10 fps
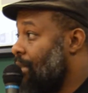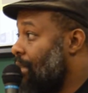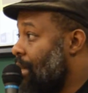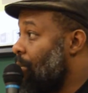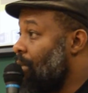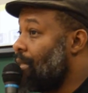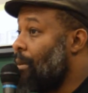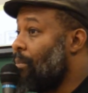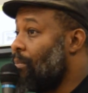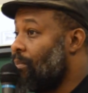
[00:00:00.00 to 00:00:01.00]
that there was
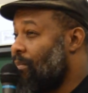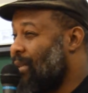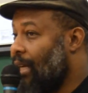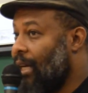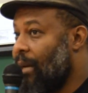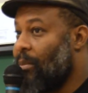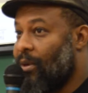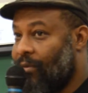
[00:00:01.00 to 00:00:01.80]
some glimmer